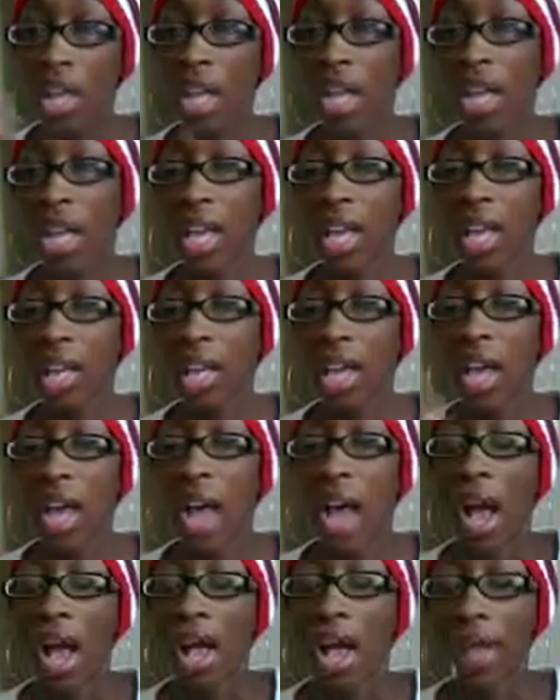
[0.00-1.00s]
and
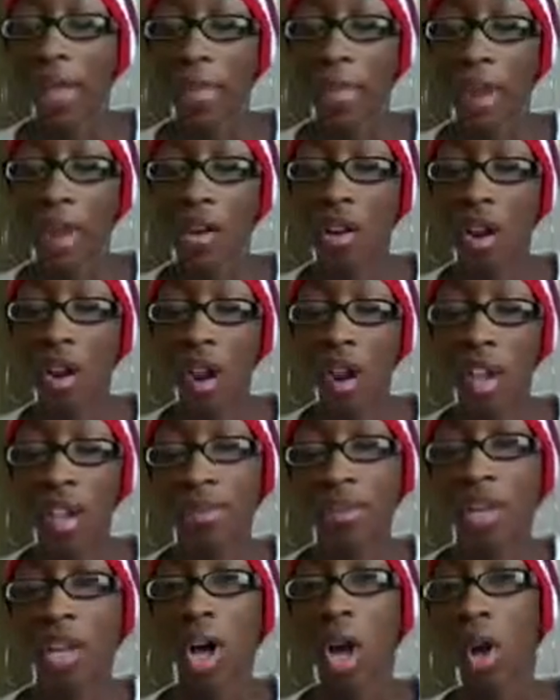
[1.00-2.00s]
I got in my car, and
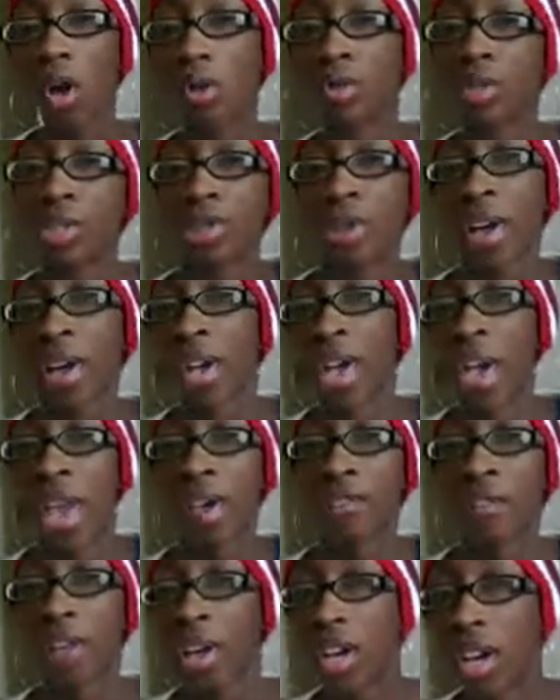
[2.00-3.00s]
he was like, oh, so I can't
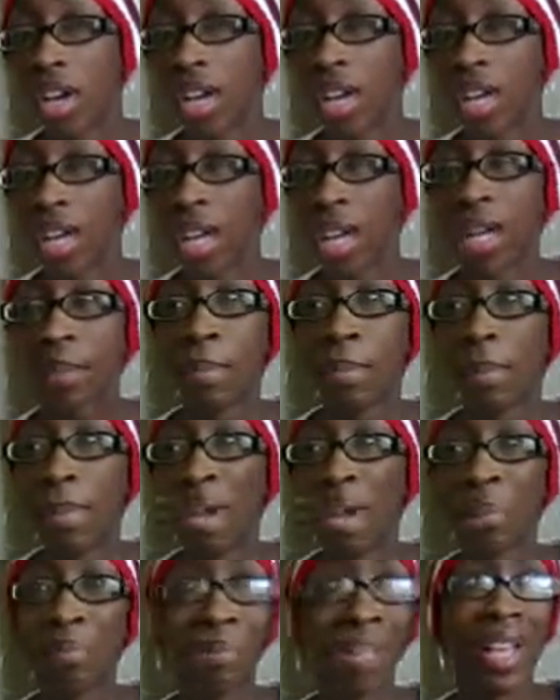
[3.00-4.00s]
have a hug? And in my
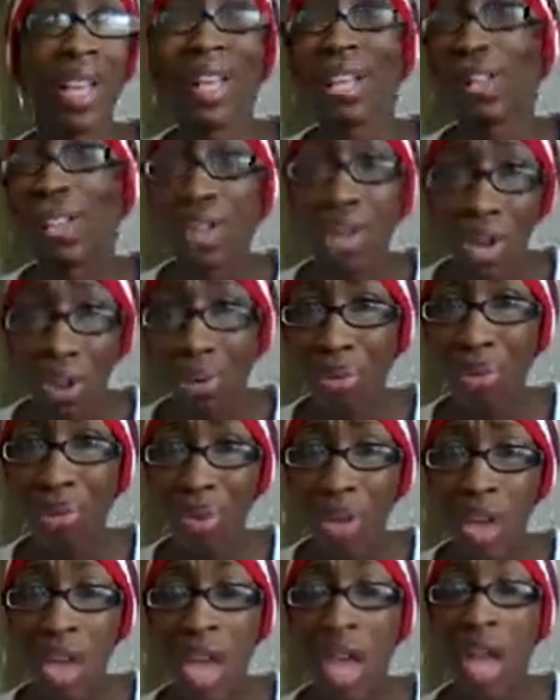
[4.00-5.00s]
mind, I'm like,
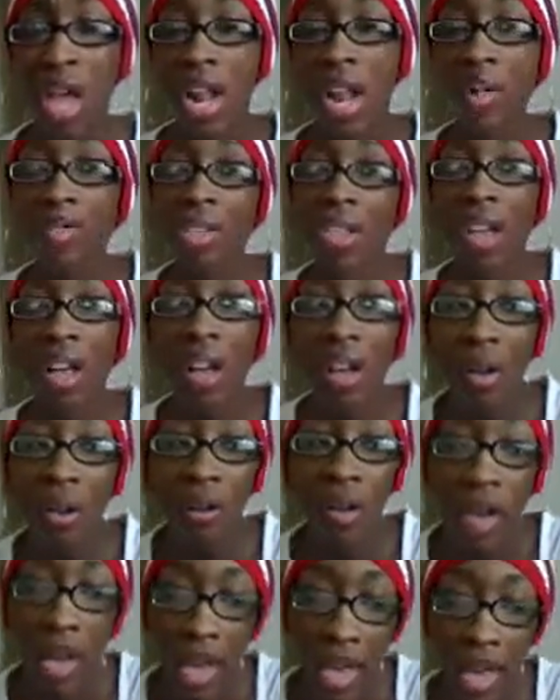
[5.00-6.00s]
no. And I was like,
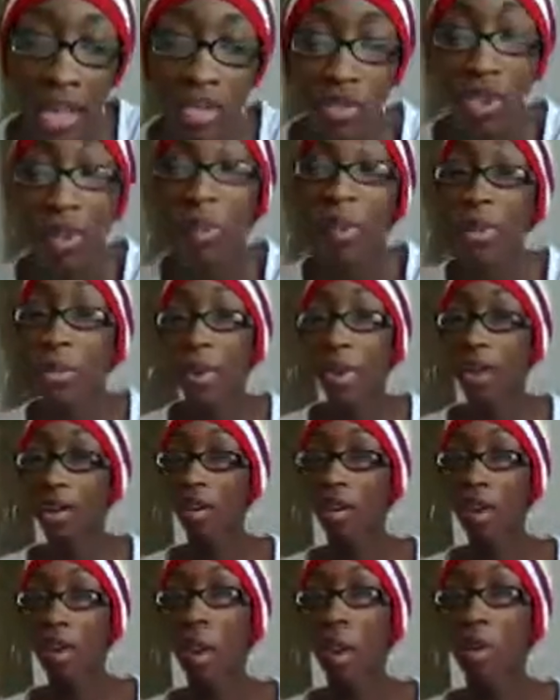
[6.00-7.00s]
oh, okay. So I'm in my
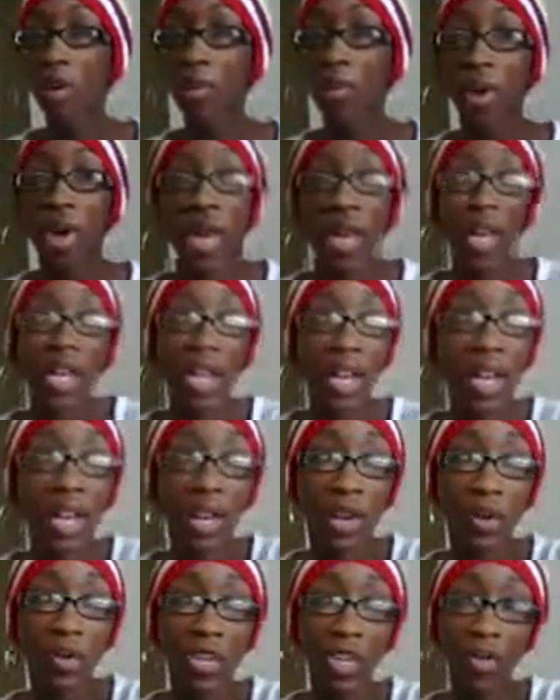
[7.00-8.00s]
car all the way, and I
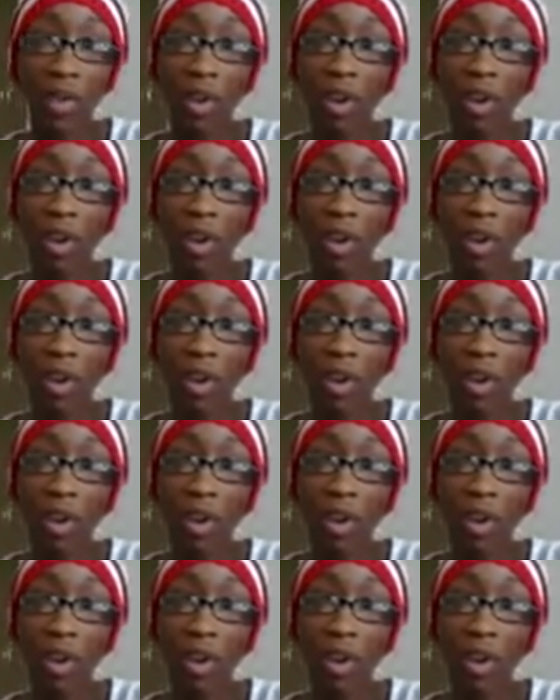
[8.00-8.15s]
kind of reached